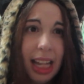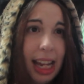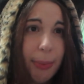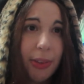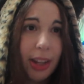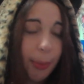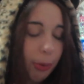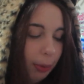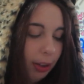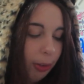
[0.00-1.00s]
heaps and
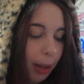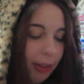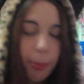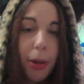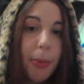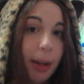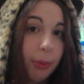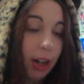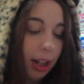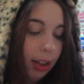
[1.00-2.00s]
heaps of ones, but at the moment I'm
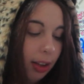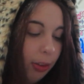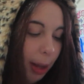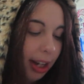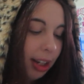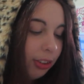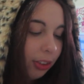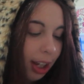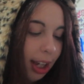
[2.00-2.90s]
trying to learn Spanish